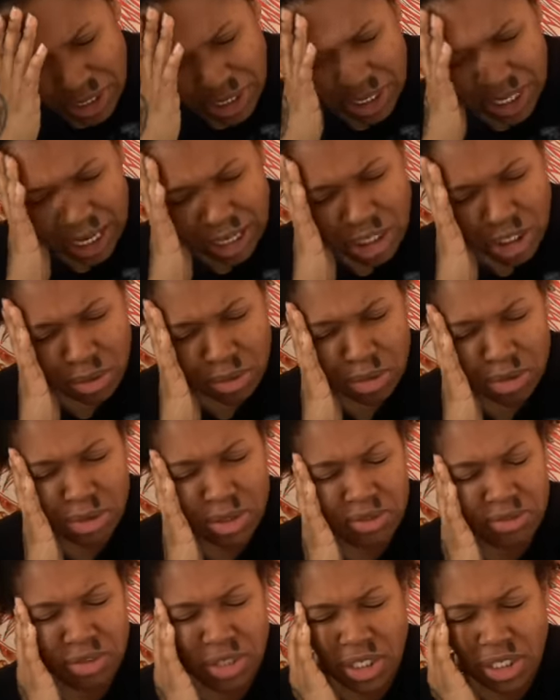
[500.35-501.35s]

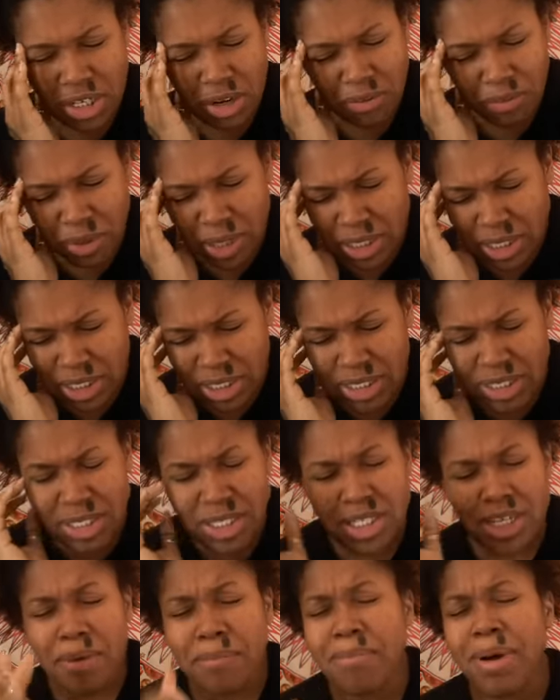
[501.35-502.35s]
schedules for some reason
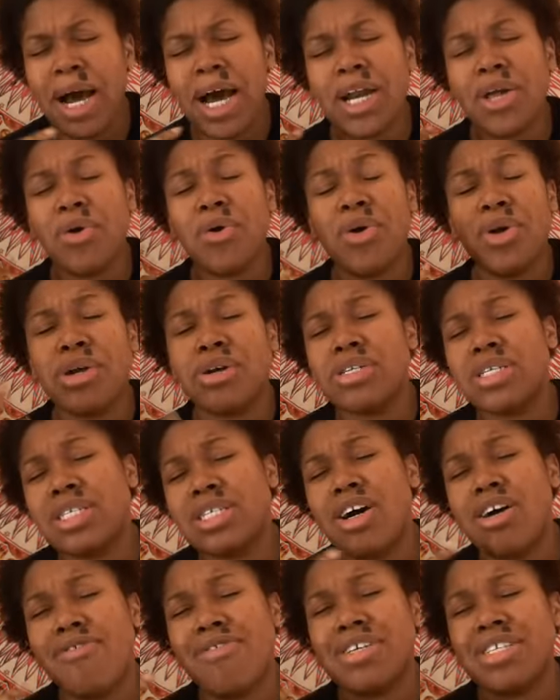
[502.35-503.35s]
somebody or
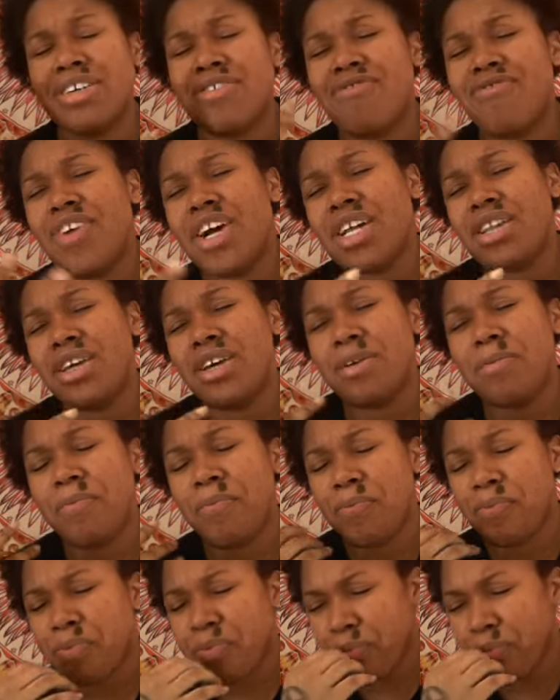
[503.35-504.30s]
yourself is affecting